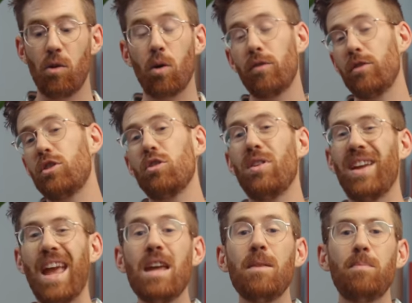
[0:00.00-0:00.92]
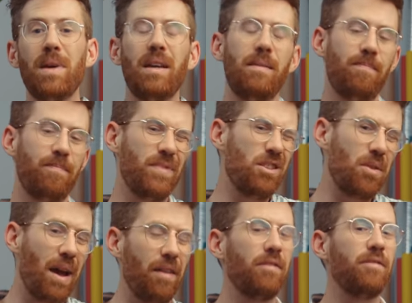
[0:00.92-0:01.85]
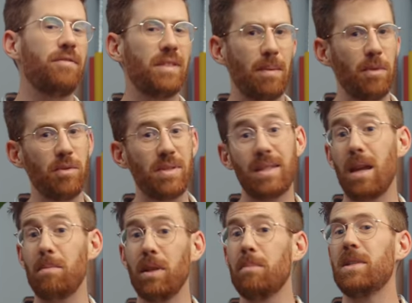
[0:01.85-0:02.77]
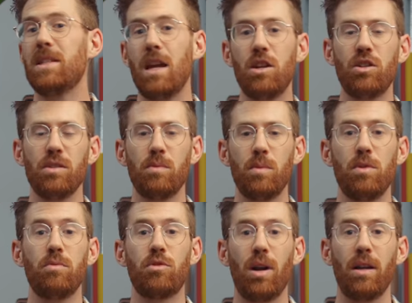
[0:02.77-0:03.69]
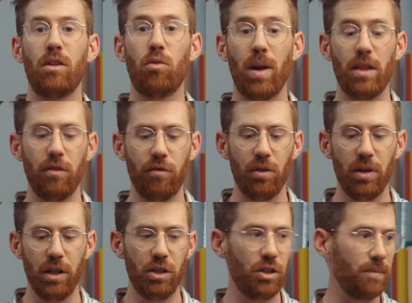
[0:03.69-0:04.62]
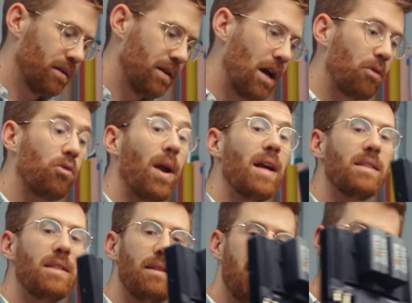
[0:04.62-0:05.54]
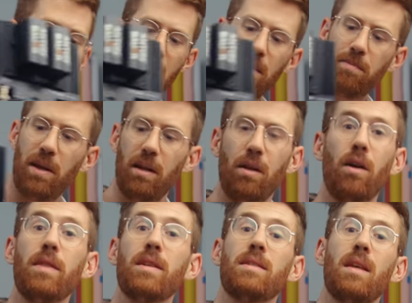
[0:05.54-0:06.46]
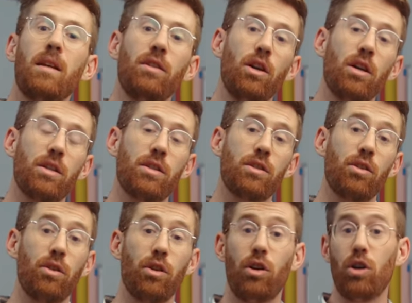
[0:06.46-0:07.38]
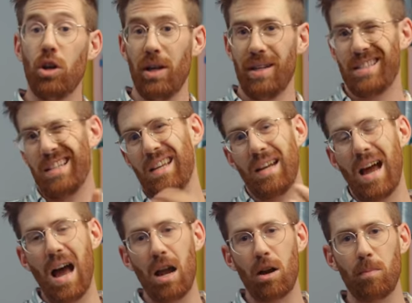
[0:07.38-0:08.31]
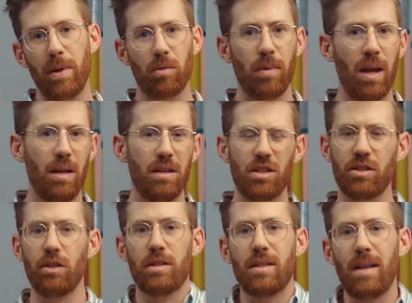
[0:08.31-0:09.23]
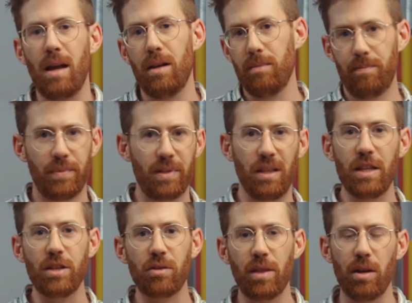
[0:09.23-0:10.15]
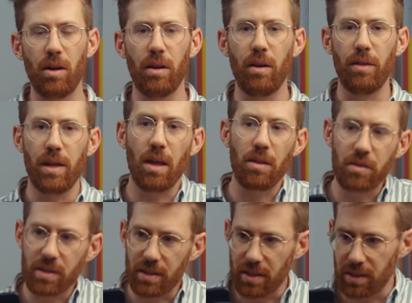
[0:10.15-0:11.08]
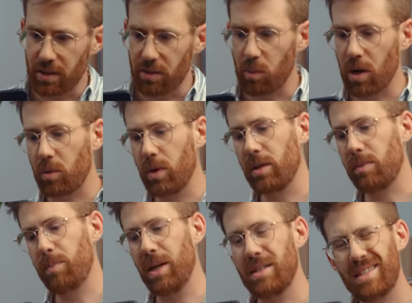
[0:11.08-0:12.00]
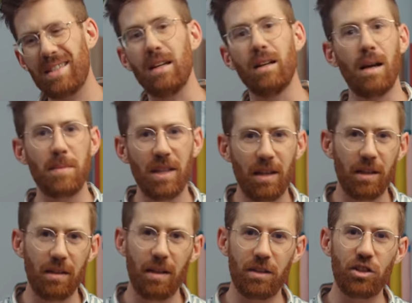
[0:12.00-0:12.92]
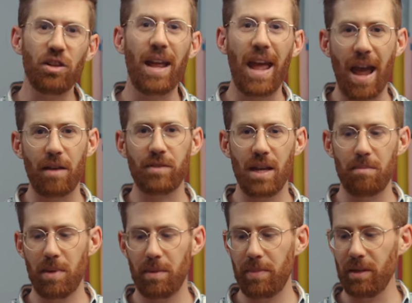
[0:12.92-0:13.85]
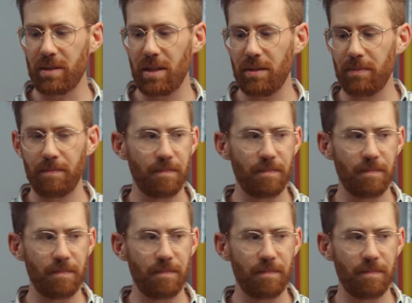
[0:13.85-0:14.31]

or if you're shooting 8-bit, you have some of those same limitations when you try to grade the footage. Now, granted, the 8-bit on this thing looks good. It's like at a higher bit rate and just looks kind of cleaner than on all the others. It's easy to work with, but it's still, I mean, it should have 10-bit built in.